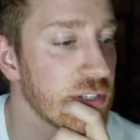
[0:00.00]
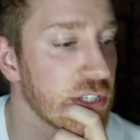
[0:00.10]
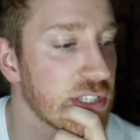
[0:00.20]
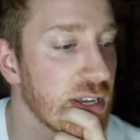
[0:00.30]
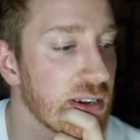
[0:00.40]

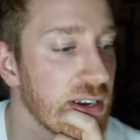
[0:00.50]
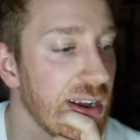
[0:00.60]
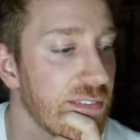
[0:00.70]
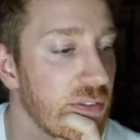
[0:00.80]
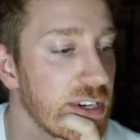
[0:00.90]
just sucking
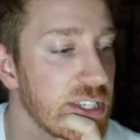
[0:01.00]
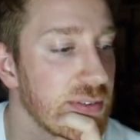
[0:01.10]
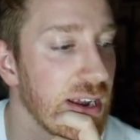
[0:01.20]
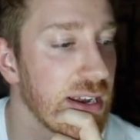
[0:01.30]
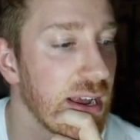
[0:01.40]
off richie
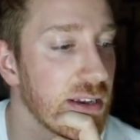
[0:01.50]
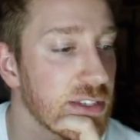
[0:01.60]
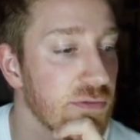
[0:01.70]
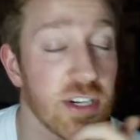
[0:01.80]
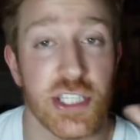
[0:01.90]
right now
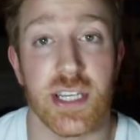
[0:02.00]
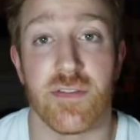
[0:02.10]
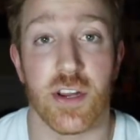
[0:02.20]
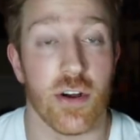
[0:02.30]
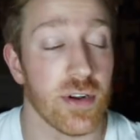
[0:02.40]
so richie if
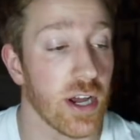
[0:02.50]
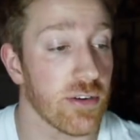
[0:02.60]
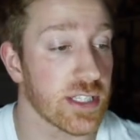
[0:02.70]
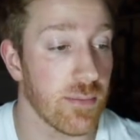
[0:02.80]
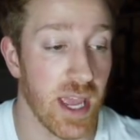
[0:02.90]
you don't know
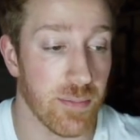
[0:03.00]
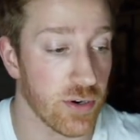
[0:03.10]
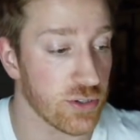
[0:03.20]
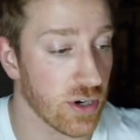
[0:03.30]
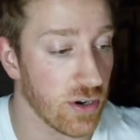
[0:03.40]
is the main
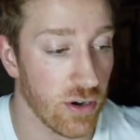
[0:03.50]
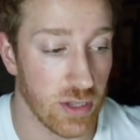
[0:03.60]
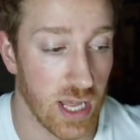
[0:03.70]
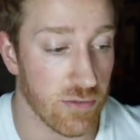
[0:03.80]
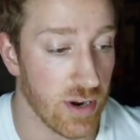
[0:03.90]
producer on a whole
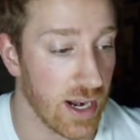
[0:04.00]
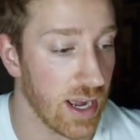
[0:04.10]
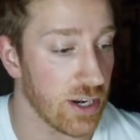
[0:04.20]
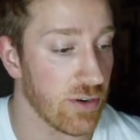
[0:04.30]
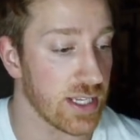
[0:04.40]
lotta red
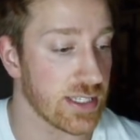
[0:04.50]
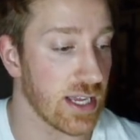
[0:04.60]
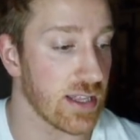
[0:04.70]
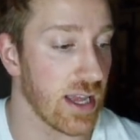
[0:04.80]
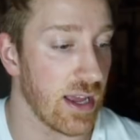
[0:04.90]
i know i
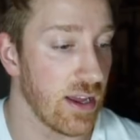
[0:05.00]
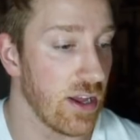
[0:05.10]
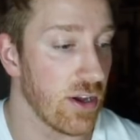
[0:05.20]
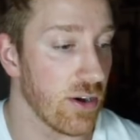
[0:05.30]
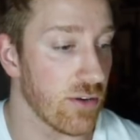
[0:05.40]
said that
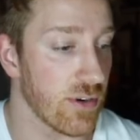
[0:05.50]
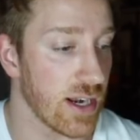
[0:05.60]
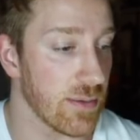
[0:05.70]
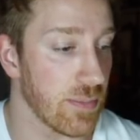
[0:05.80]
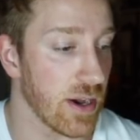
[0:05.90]

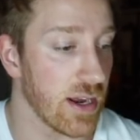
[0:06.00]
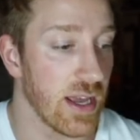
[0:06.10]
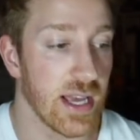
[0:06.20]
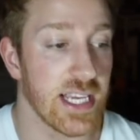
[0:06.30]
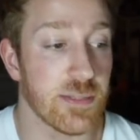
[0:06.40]
already but
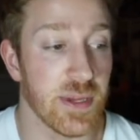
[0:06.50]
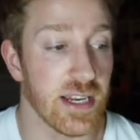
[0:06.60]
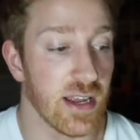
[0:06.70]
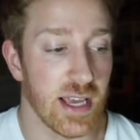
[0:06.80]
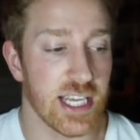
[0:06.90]
he's
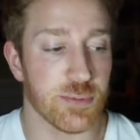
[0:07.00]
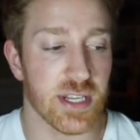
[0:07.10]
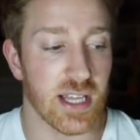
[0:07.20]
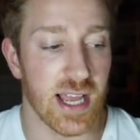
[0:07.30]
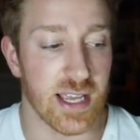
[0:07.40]
been he's
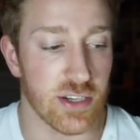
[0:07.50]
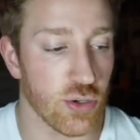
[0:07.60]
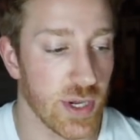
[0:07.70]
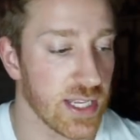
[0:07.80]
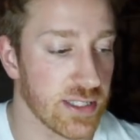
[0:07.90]
been liking
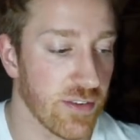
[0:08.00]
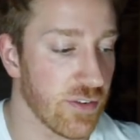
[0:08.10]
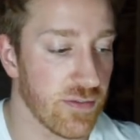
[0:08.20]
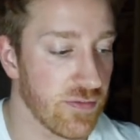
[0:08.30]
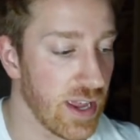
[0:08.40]
tweets
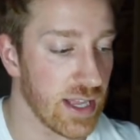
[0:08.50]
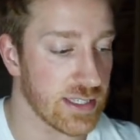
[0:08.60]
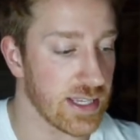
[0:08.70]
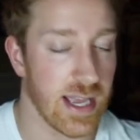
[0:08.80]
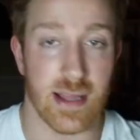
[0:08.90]
from fans
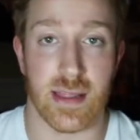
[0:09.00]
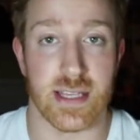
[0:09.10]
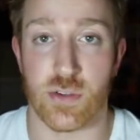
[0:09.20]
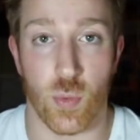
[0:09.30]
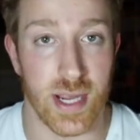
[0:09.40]
saying
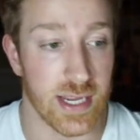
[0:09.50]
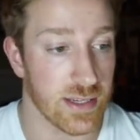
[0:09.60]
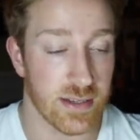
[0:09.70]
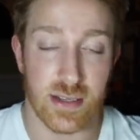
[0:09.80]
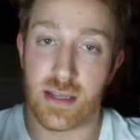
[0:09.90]
this week
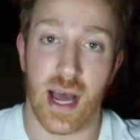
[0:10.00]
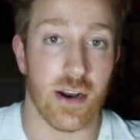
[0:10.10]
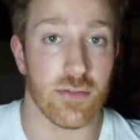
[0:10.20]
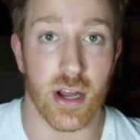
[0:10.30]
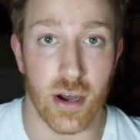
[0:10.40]
I
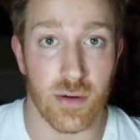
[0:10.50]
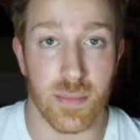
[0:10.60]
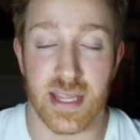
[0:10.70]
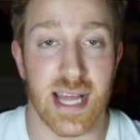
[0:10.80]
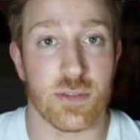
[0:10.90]
don't know,
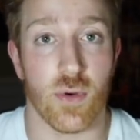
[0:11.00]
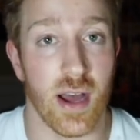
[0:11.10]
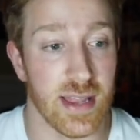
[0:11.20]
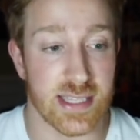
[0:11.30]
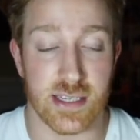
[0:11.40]
but that's
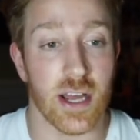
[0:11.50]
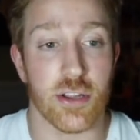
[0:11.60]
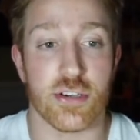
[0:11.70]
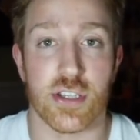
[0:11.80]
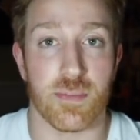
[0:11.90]
why that's
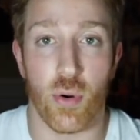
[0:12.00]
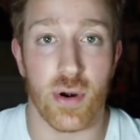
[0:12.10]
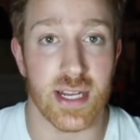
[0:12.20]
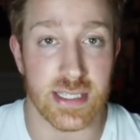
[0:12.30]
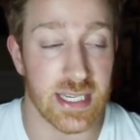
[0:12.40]
another
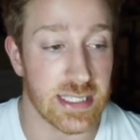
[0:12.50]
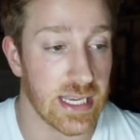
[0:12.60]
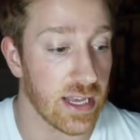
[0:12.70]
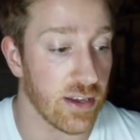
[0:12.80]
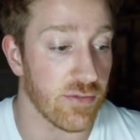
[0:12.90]
supporting
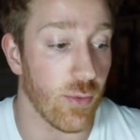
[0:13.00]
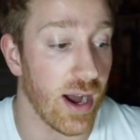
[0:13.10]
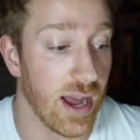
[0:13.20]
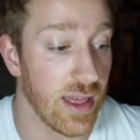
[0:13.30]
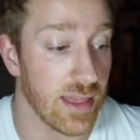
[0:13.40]
detail of
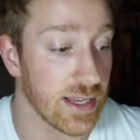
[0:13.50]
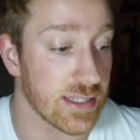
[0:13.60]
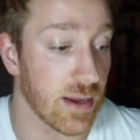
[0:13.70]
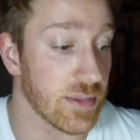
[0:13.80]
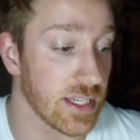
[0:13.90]
why I think
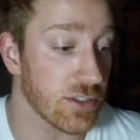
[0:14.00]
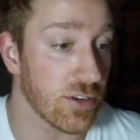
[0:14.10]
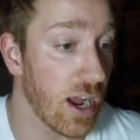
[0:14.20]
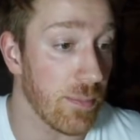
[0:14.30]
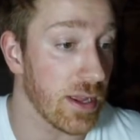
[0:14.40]
something's
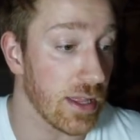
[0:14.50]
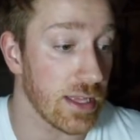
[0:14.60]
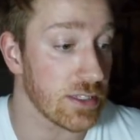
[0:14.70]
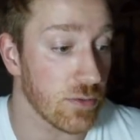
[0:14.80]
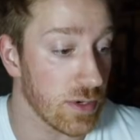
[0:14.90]
dropping
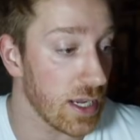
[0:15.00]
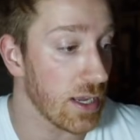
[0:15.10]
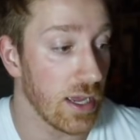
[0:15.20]
this week.